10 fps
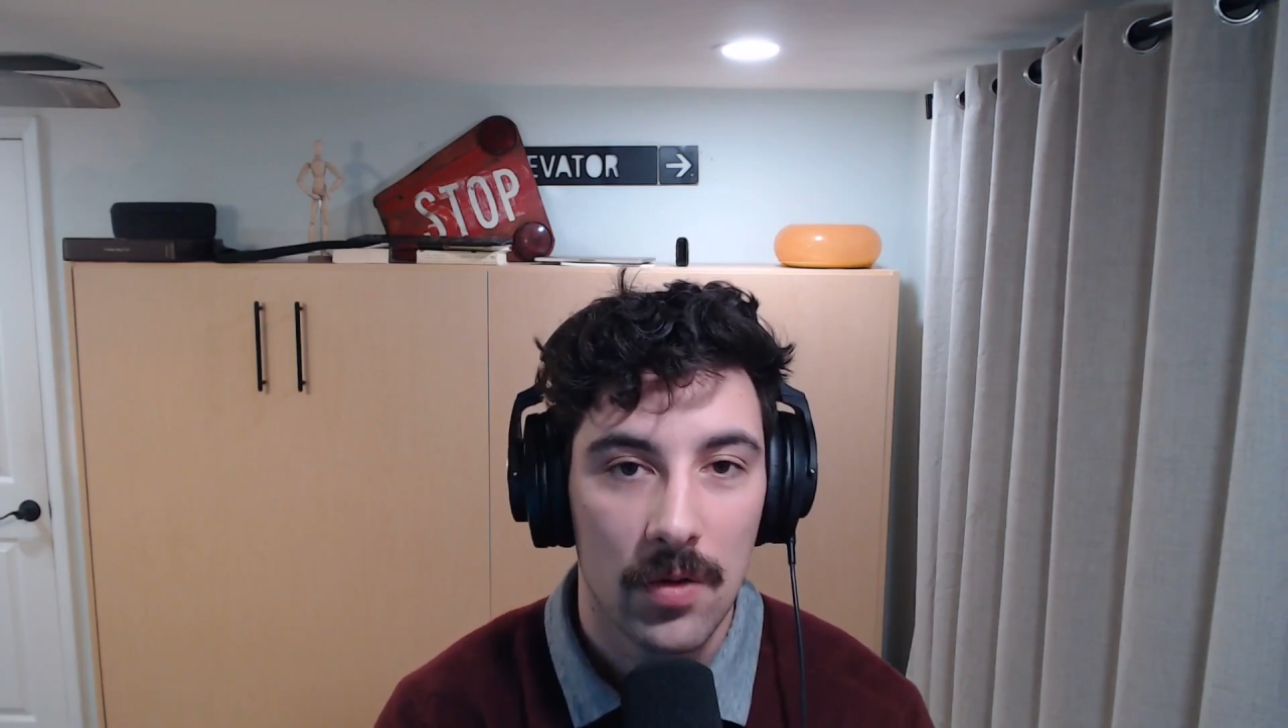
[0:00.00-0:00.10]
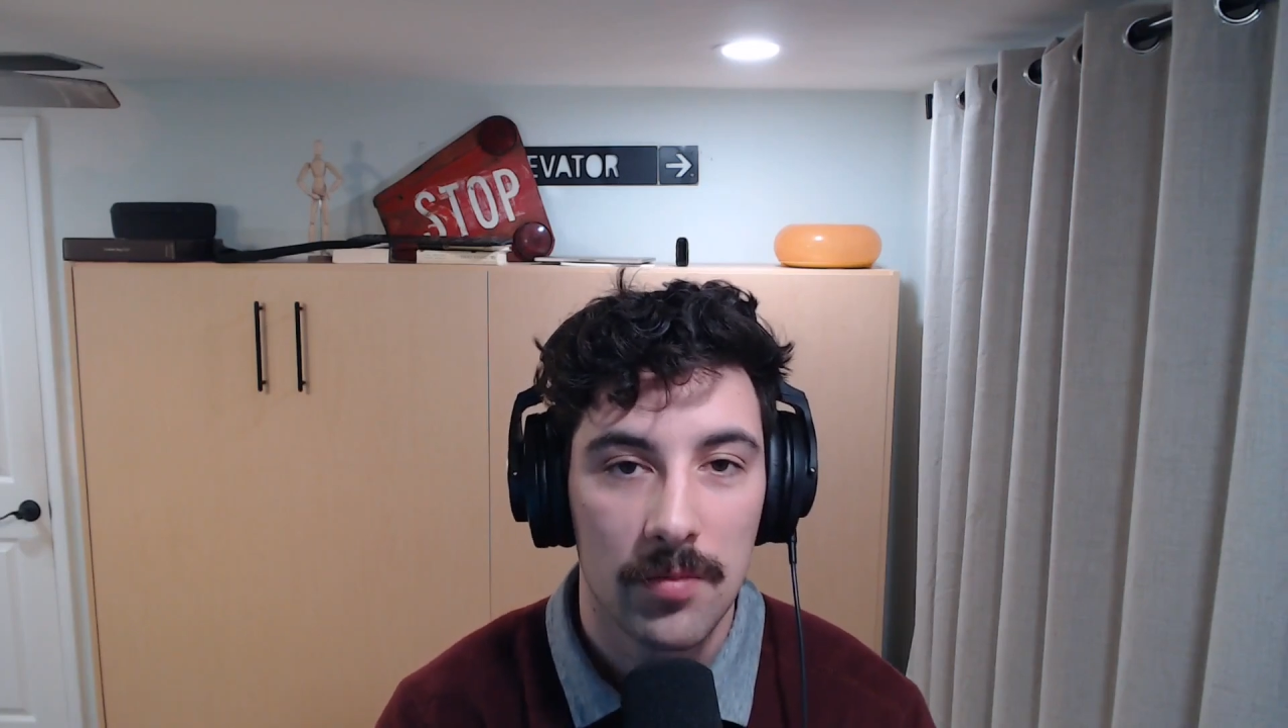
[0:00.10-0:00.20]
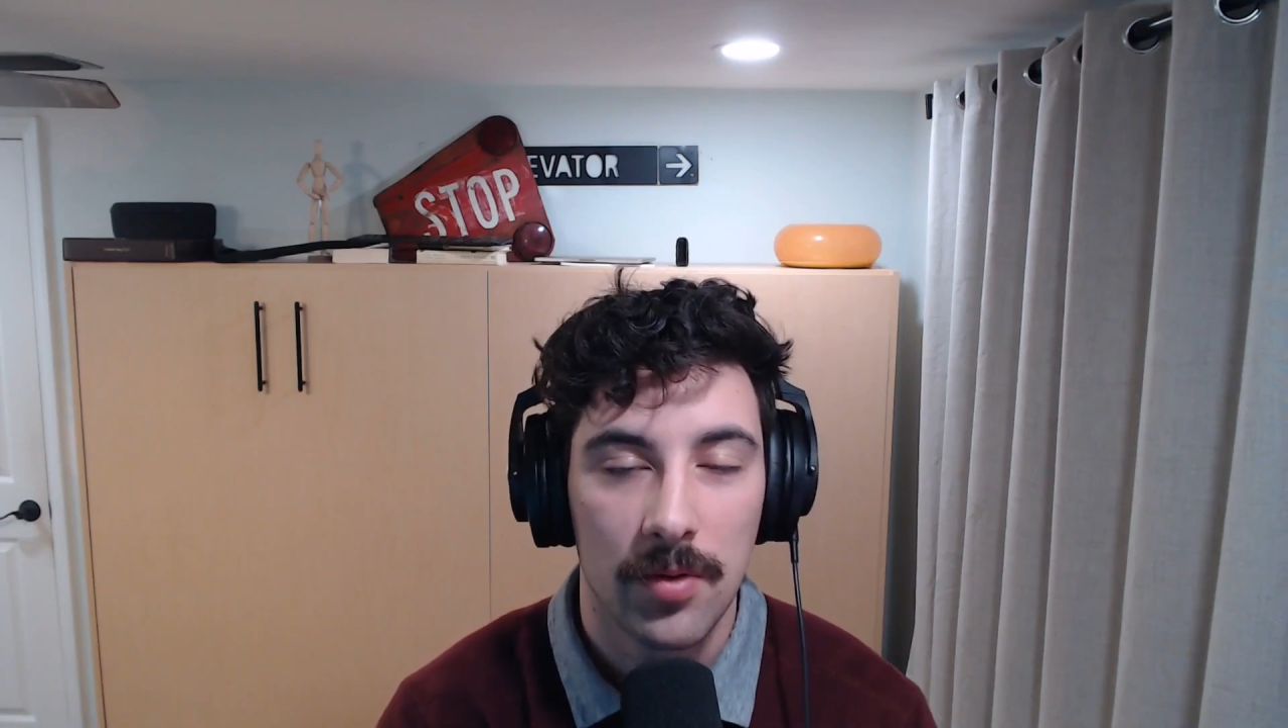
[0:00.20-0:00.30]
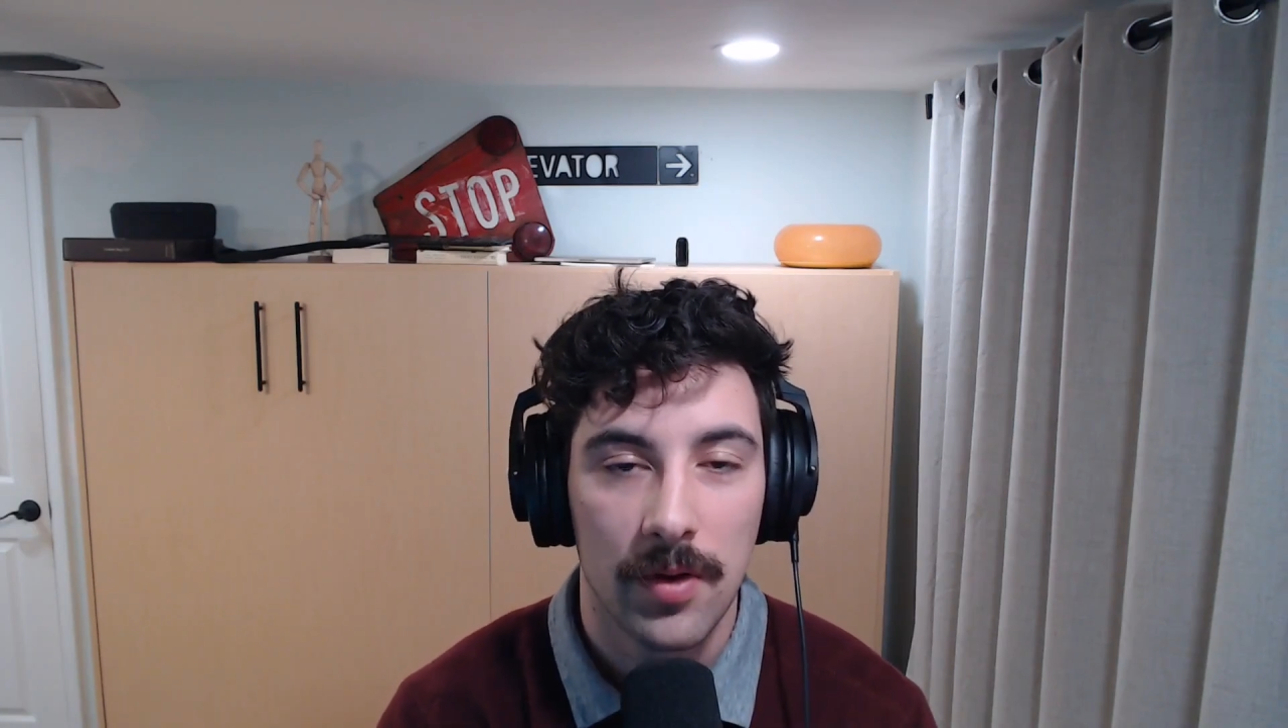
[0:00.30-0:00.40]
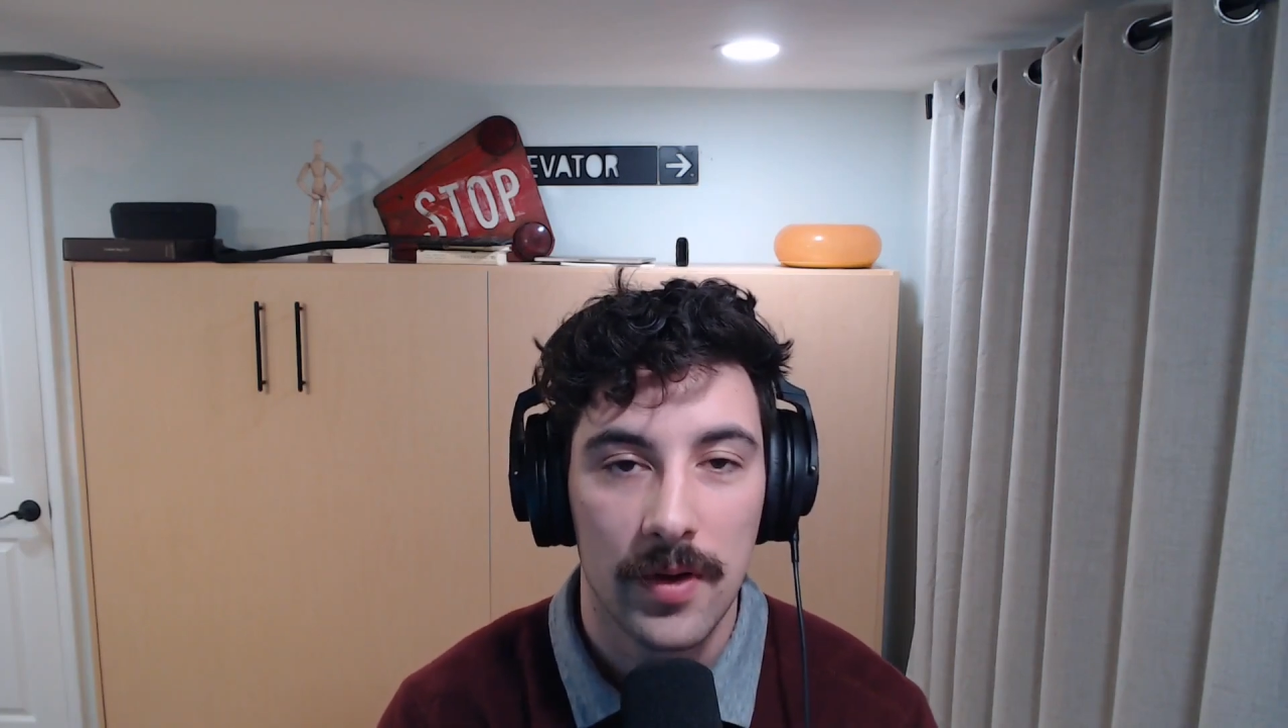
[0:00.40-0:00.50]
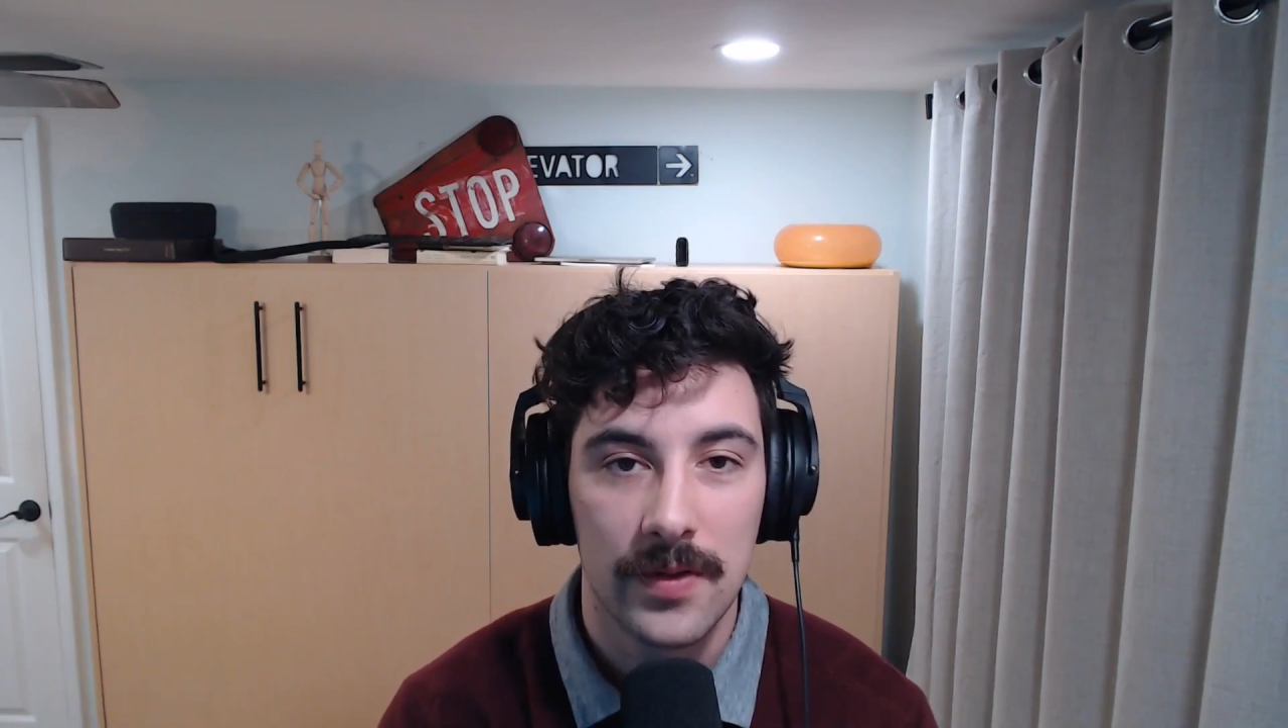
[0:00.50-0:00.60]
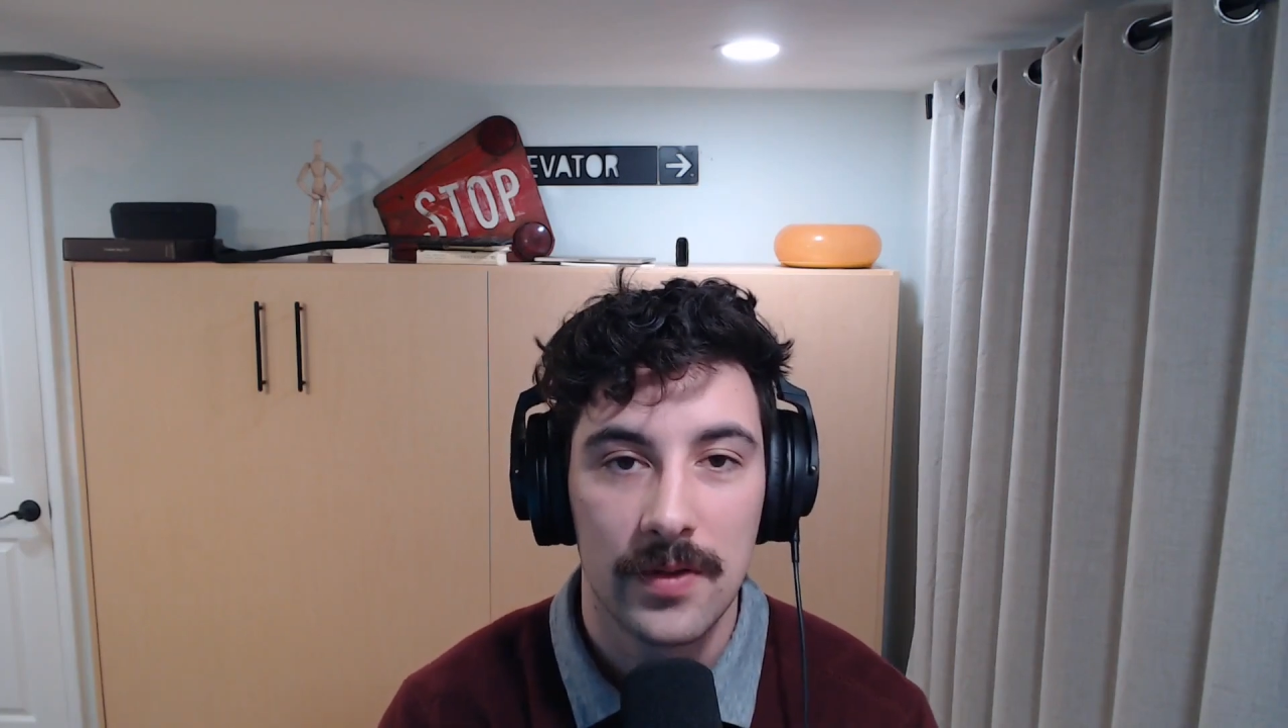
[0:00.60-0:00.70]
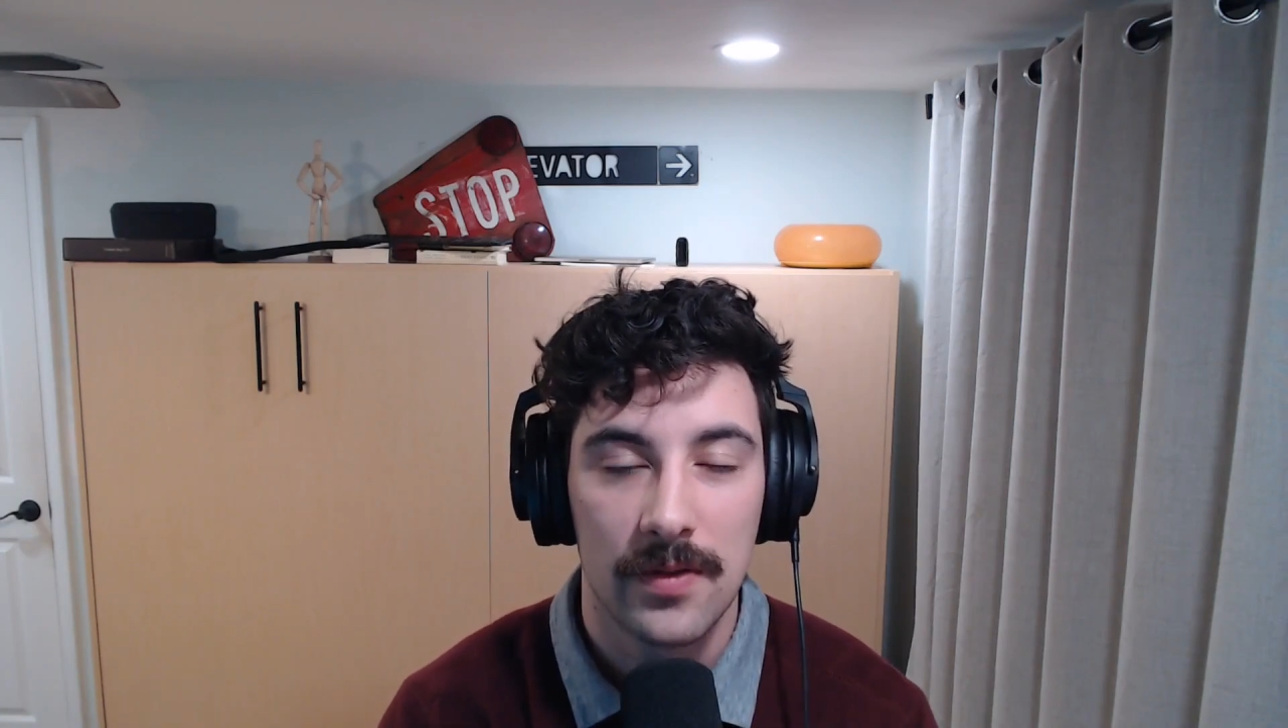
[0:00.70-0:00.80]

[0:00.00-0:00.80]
inputs